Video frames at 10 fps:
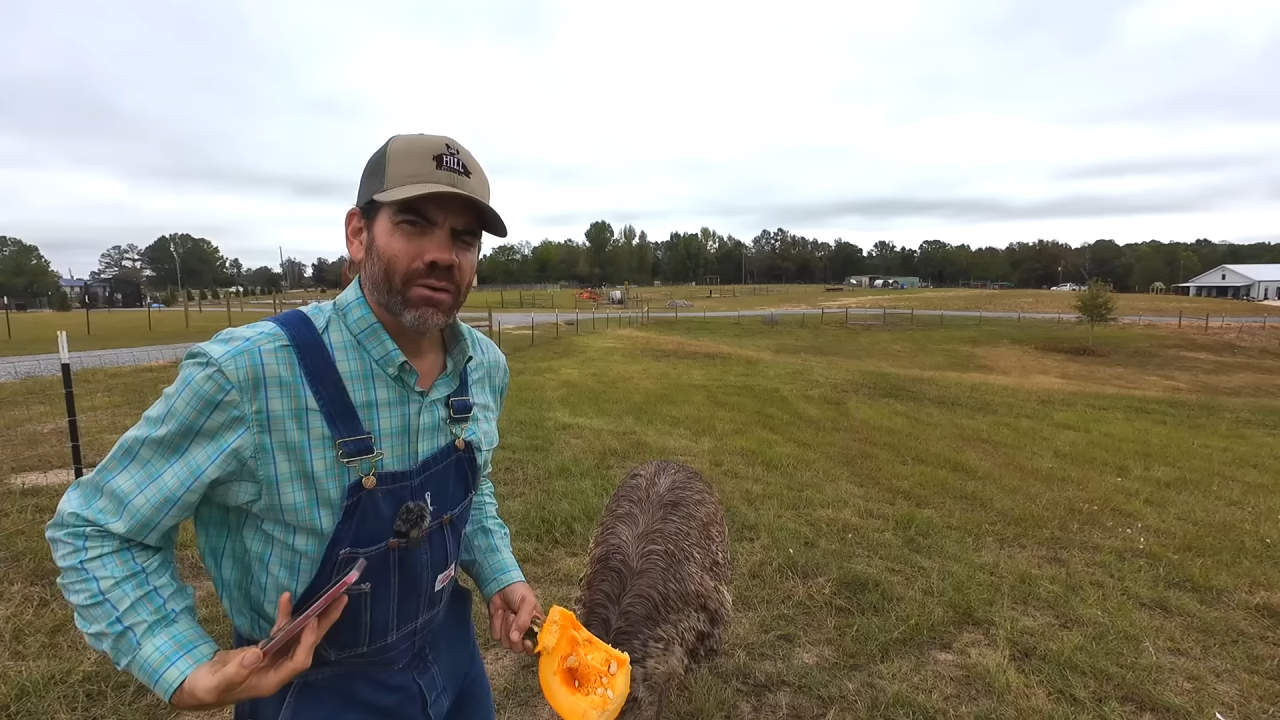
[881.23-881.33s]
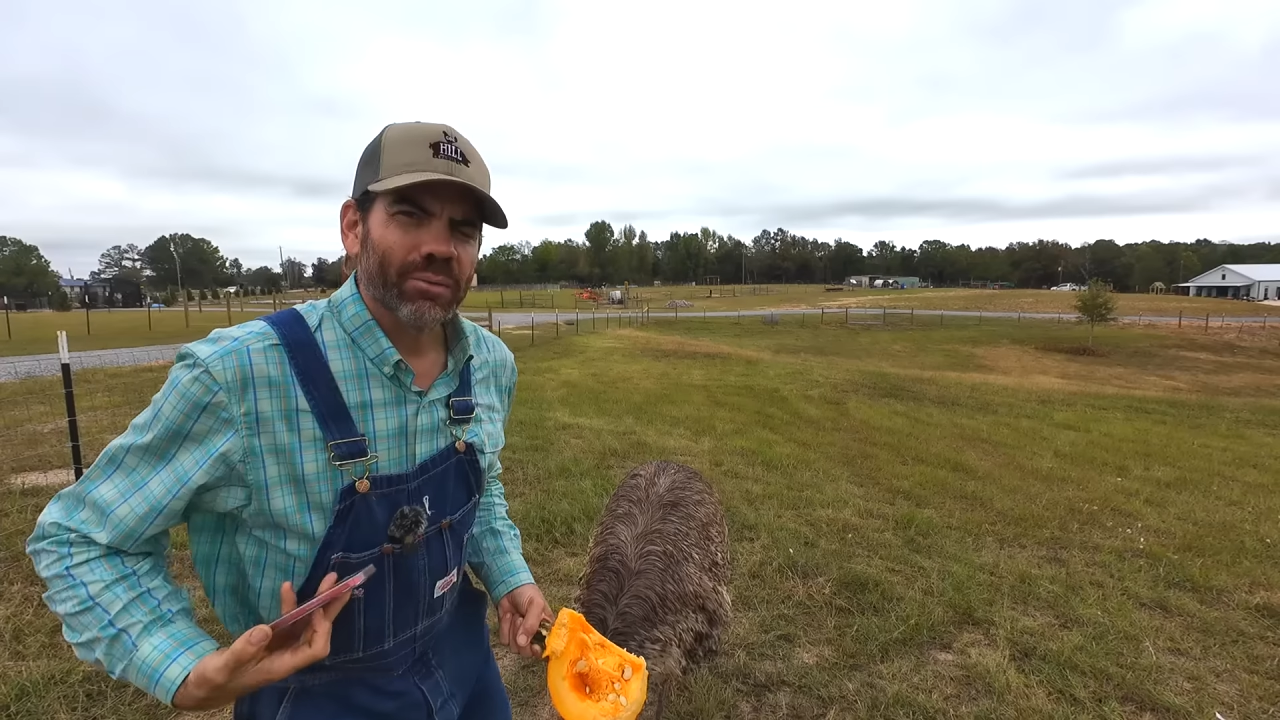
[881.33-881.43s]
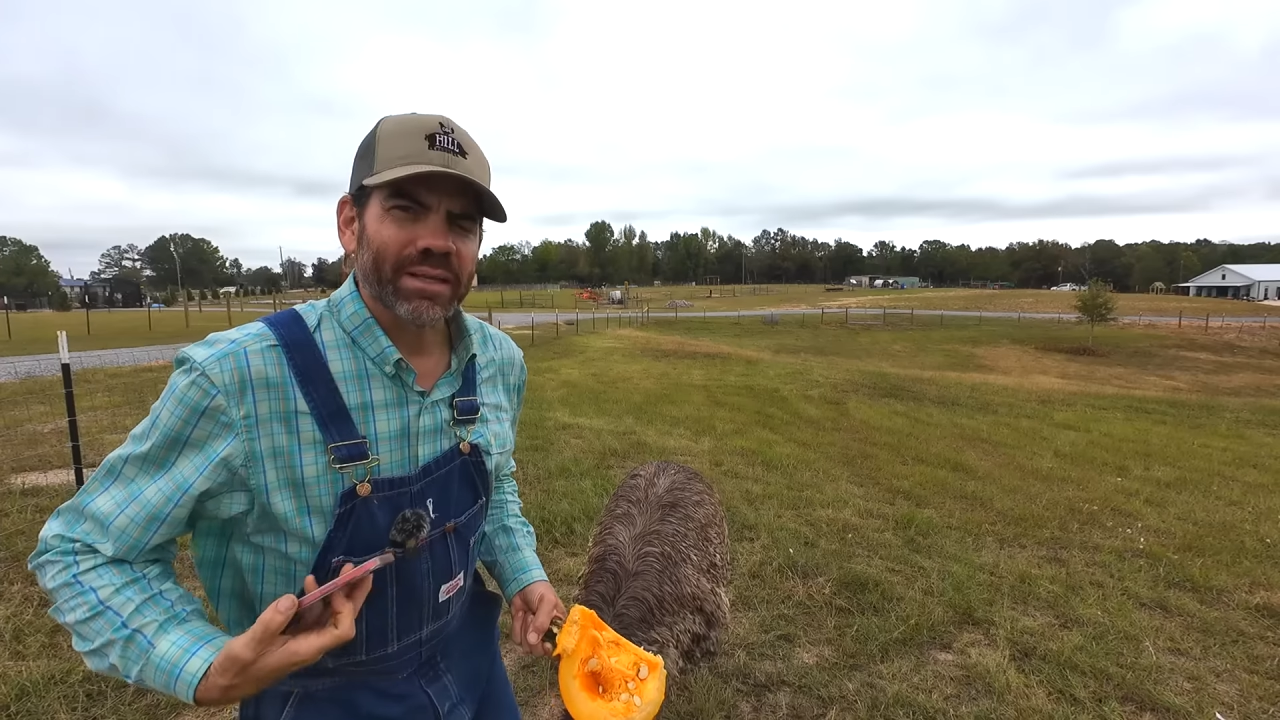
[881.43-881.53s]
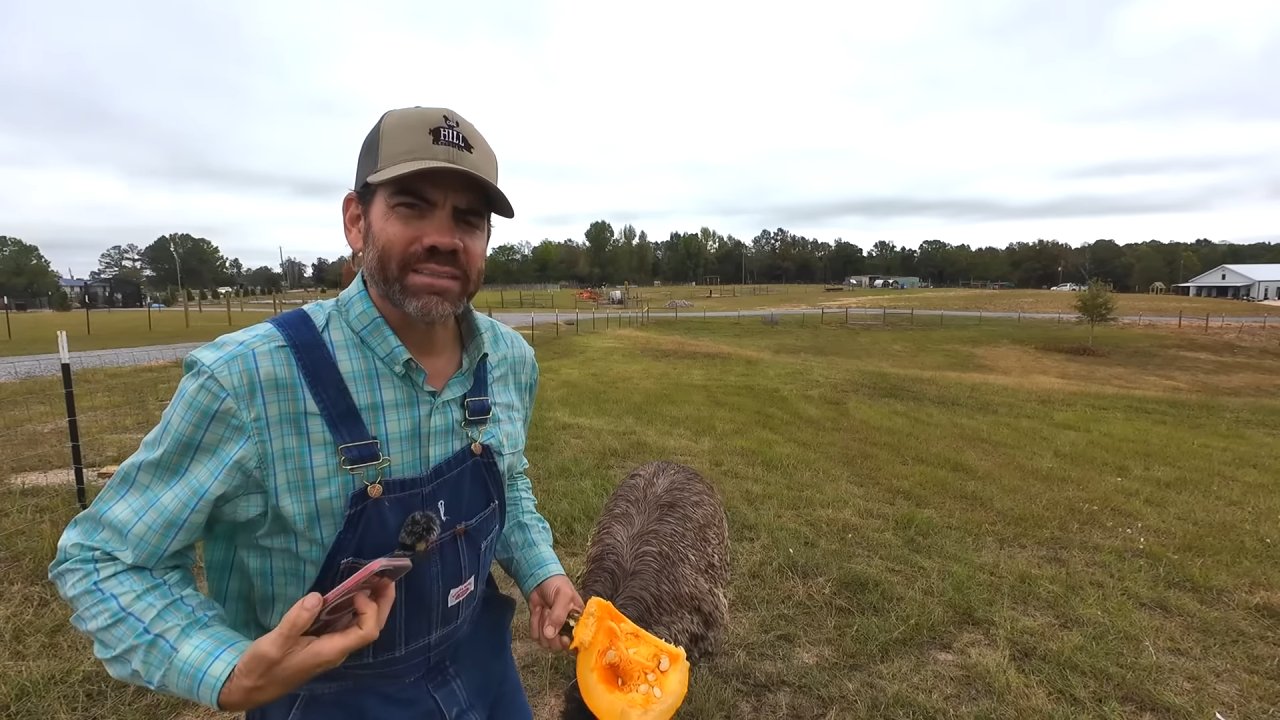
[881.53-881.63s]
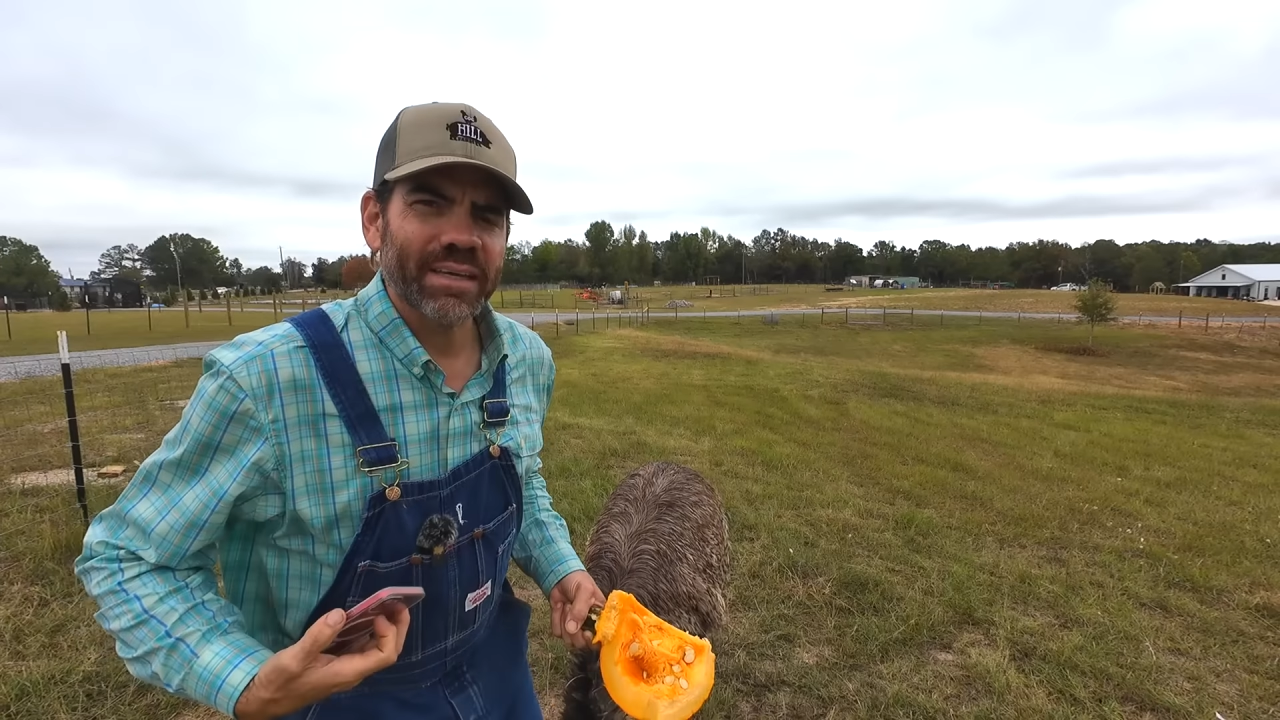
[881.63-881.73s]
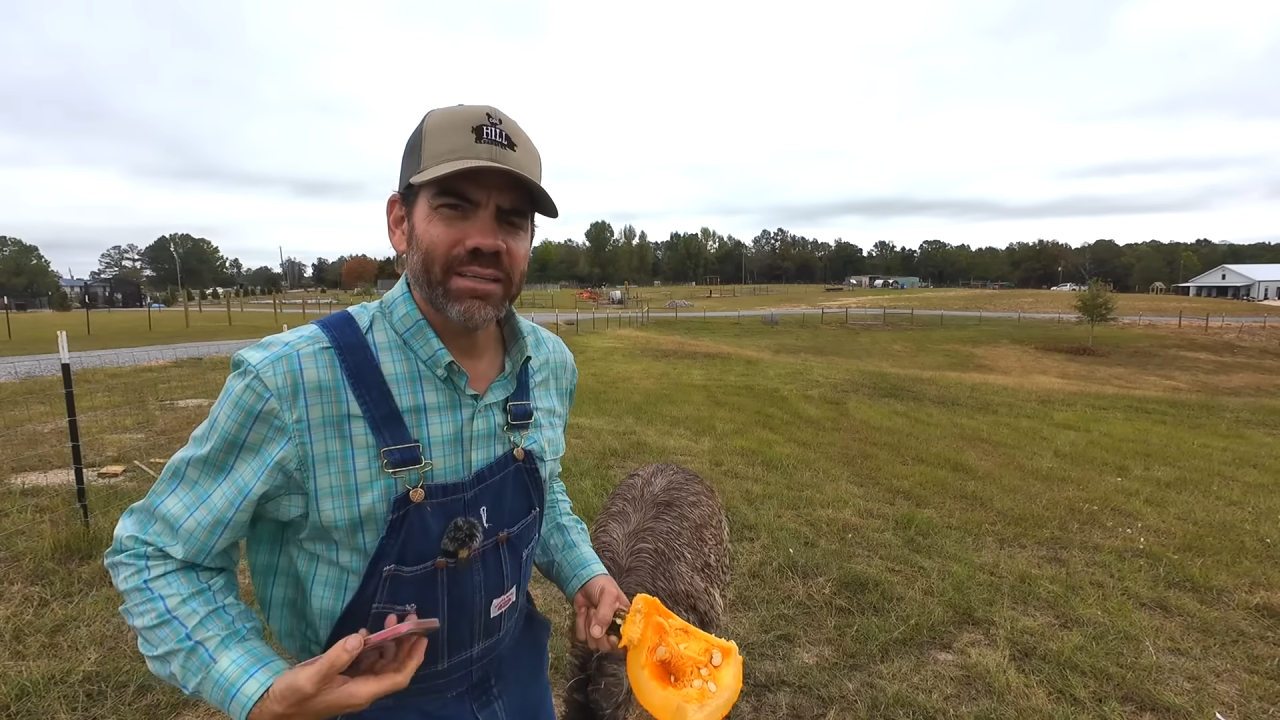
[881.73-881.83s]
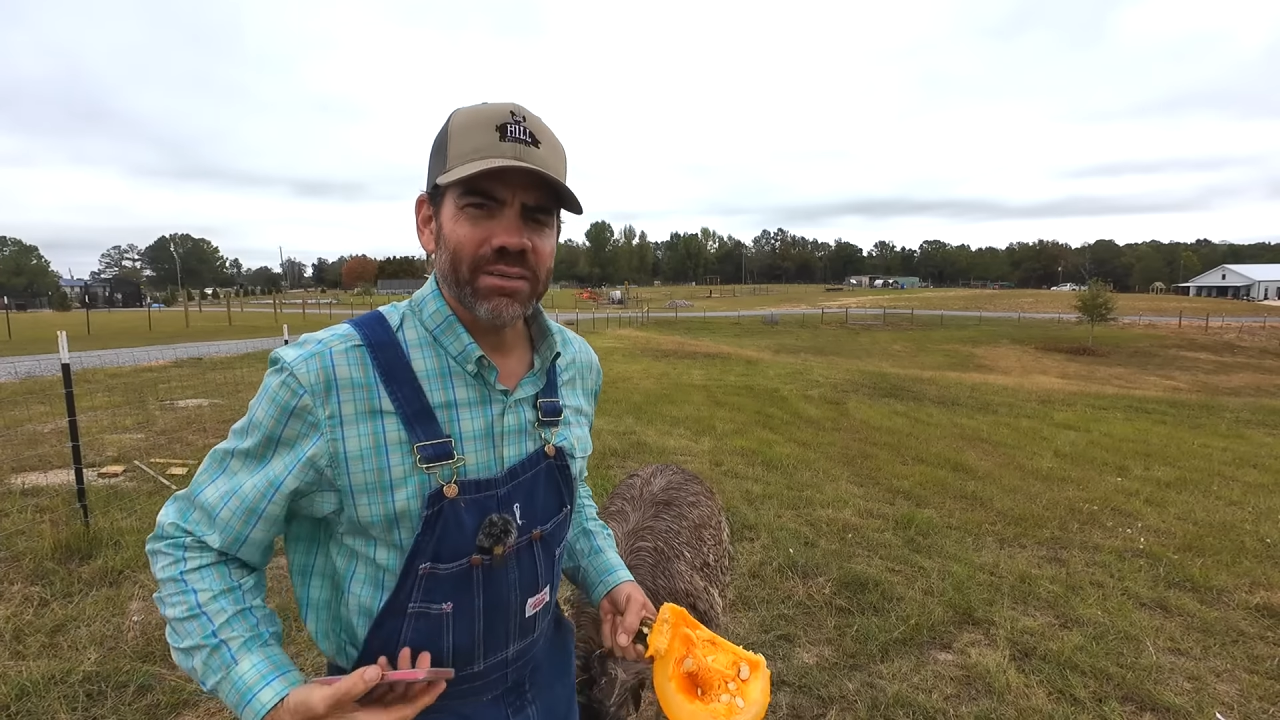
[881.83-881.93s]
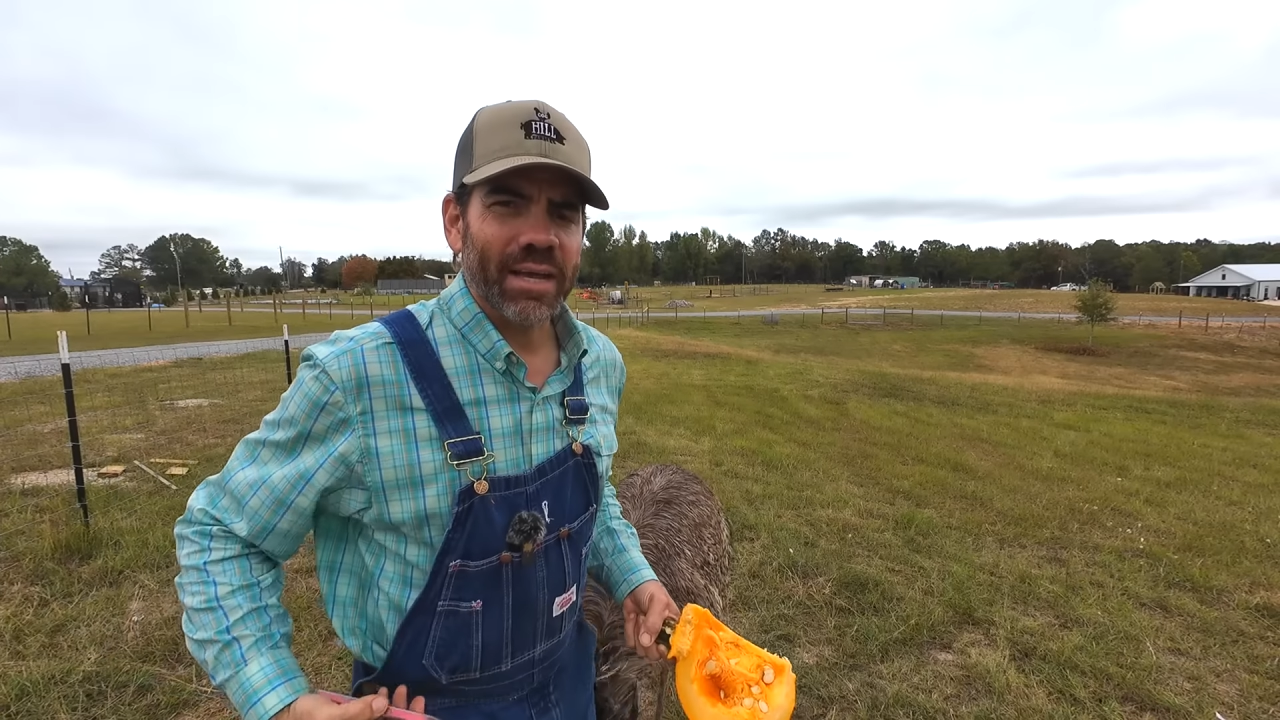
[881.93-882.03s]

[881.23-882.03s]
Well, I tell you